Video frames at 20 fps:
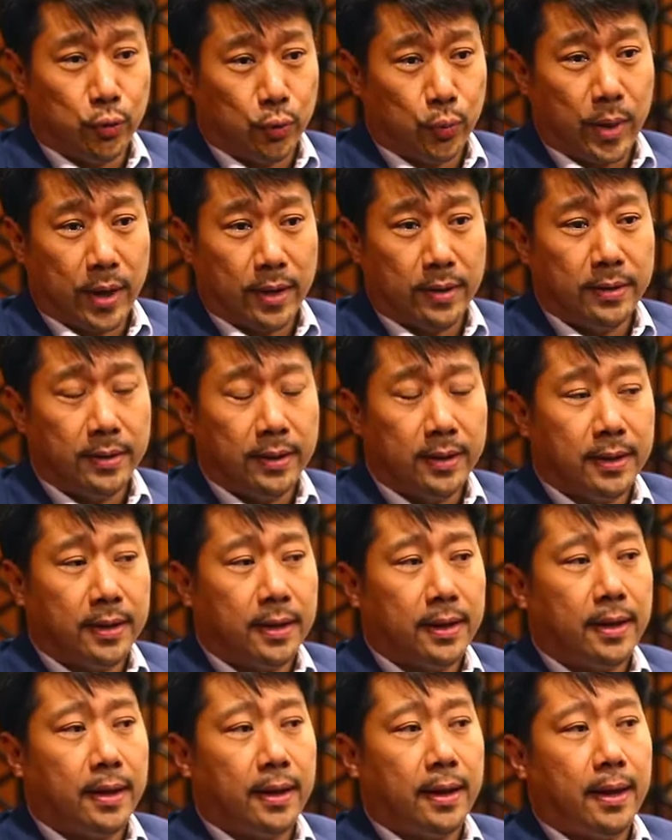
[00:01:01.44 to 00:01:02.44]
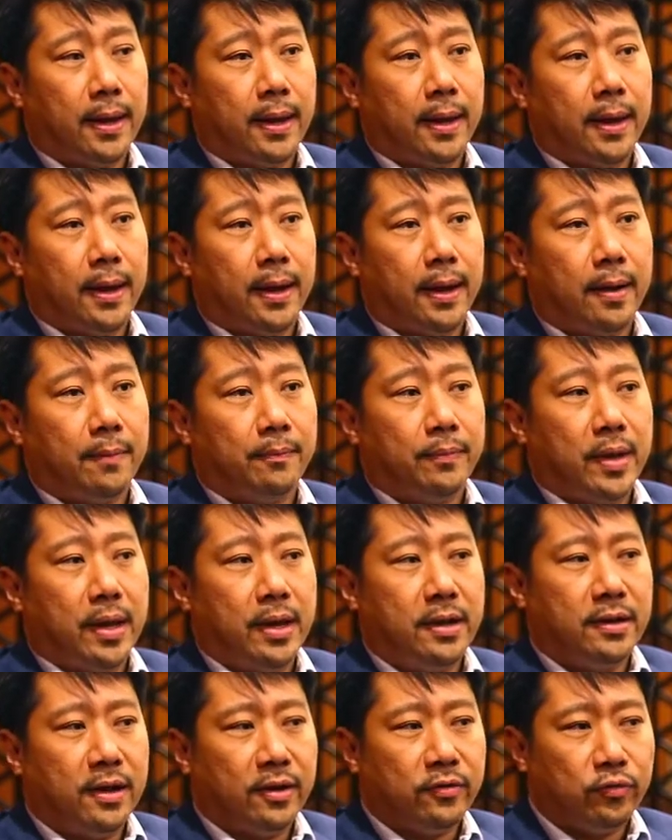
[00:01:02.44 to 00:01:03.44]
do well.
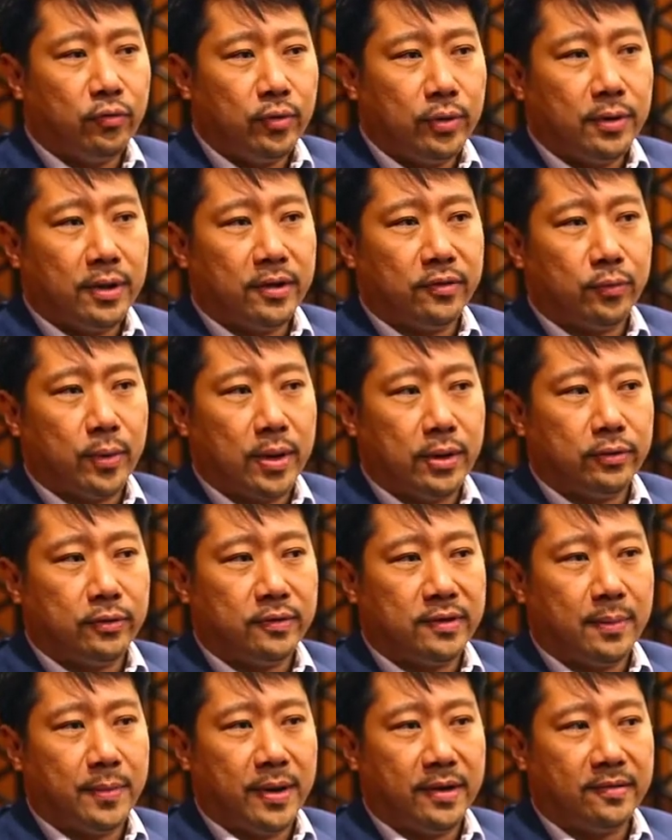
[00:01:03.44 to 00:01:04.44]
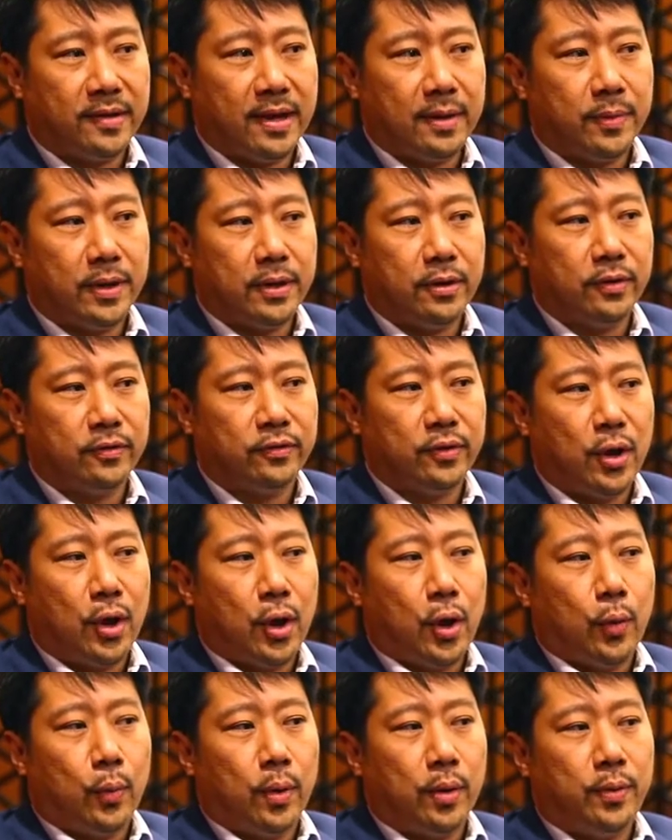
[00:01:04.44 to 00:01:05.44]
Industrial as well to some extent, because
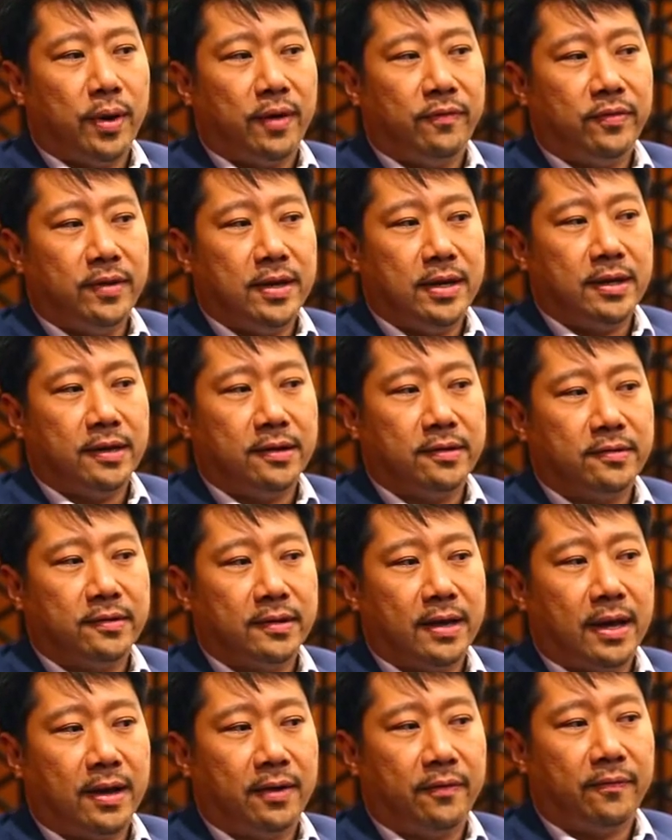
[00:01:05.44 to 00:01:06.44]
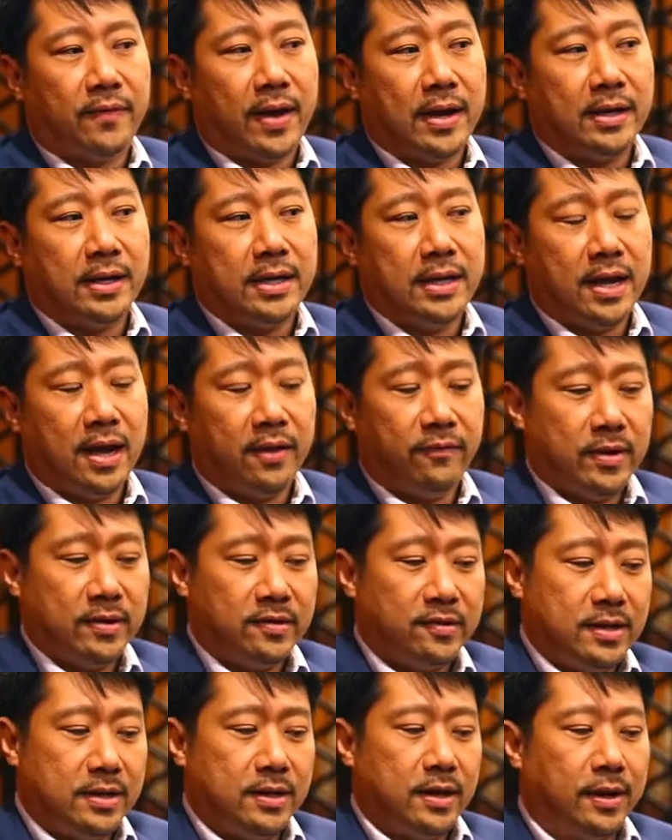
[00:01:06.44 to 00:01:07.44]
what we have seen is finally having
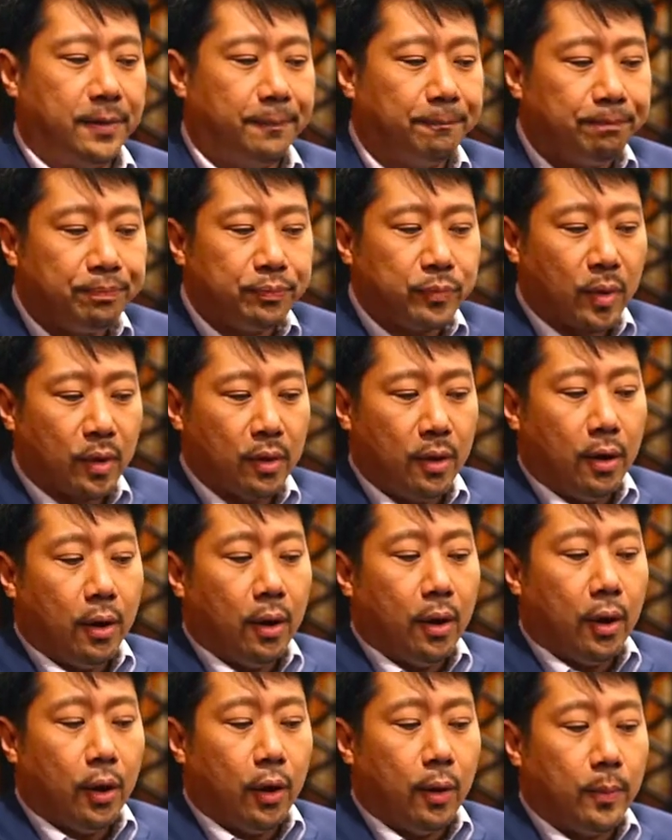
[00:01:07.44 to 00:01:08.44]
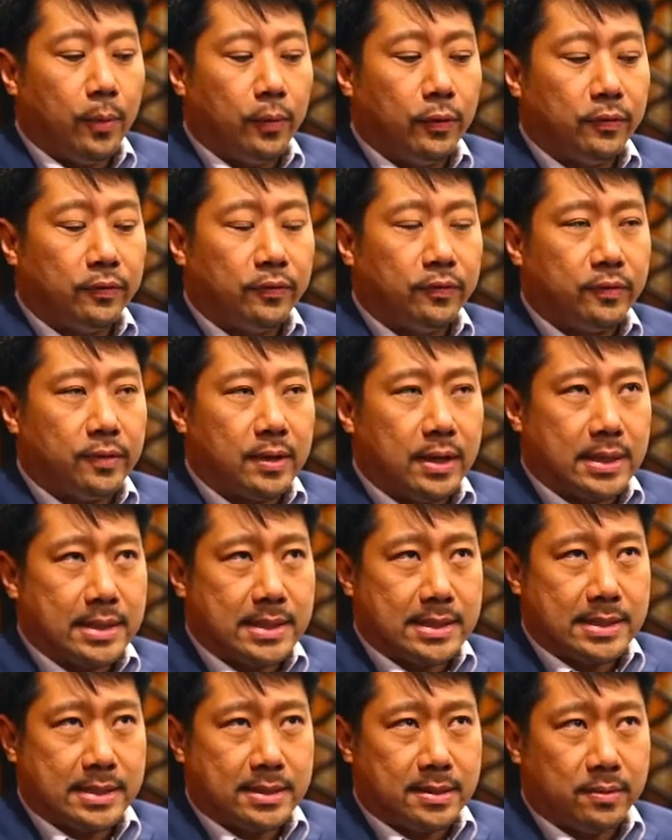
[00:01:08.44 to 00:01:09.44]
seen almost
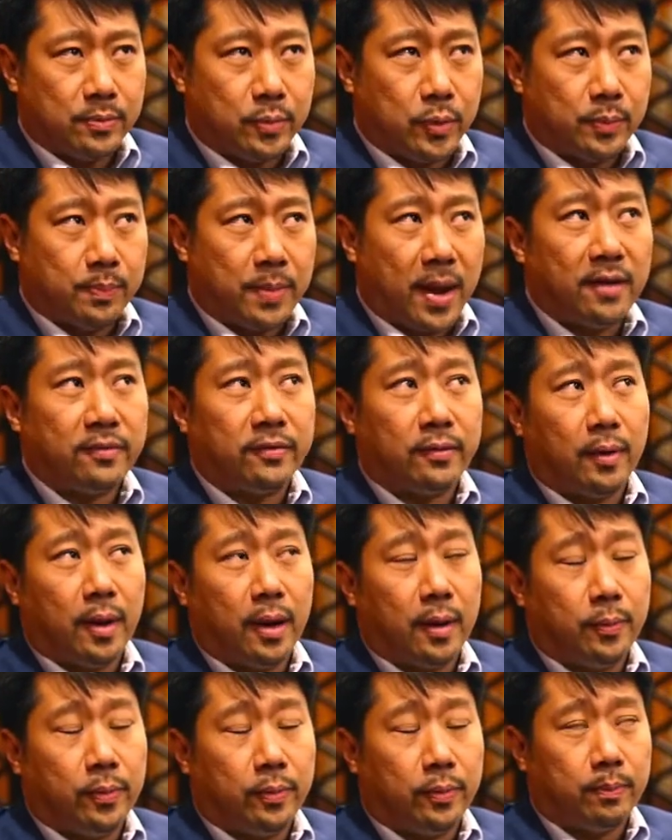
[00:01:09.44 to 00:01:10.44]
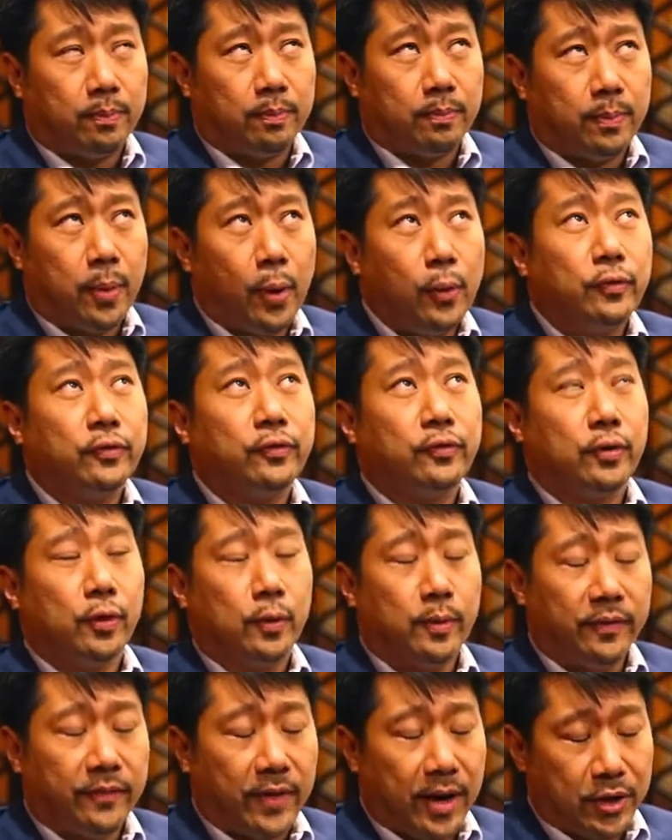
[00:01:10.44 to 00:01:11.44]

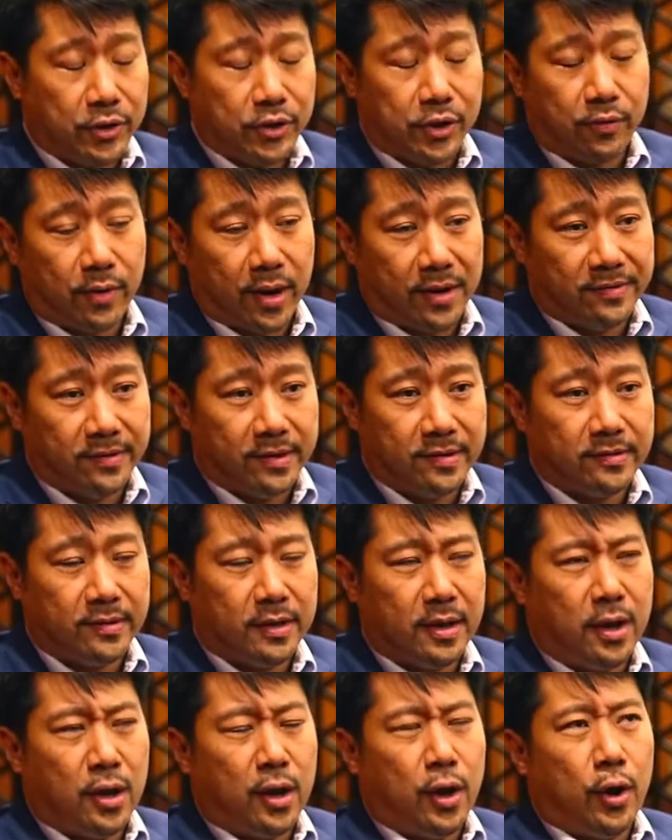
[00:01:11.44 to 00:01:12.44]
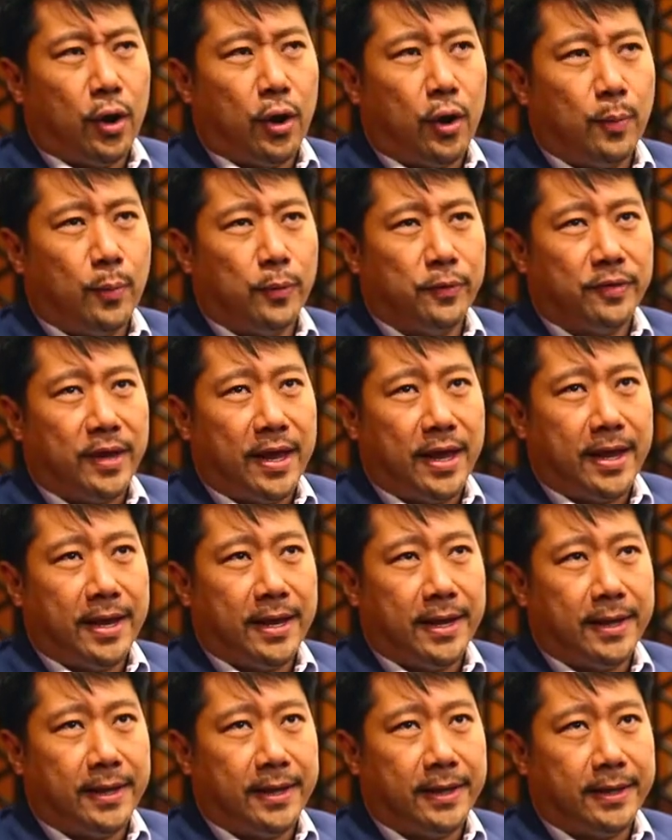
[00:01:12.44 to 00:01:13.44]
post-global financial crisis, almost
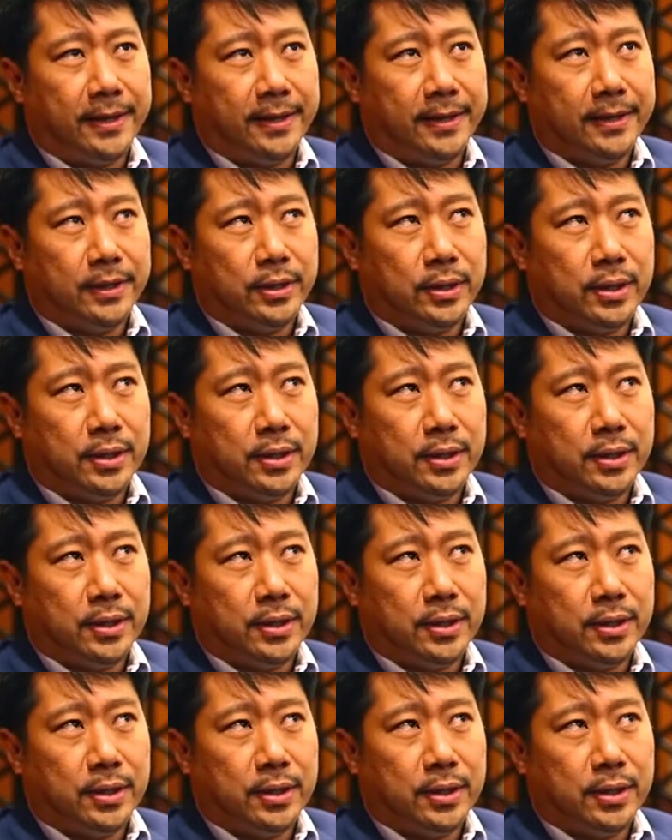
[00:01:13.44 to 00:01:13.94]
a